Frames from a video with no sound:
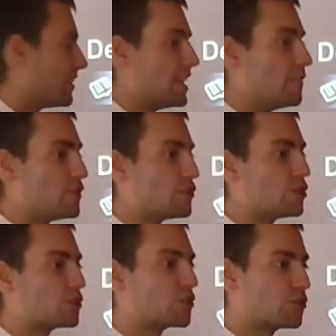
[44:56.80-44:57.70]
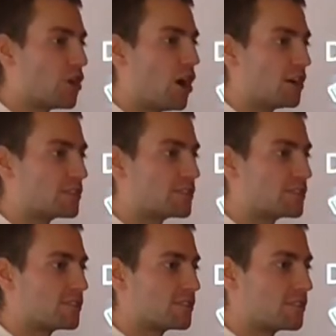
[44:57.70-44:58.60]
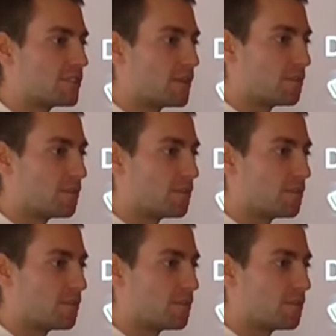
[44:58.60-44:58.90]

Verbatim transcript: And even their thoughts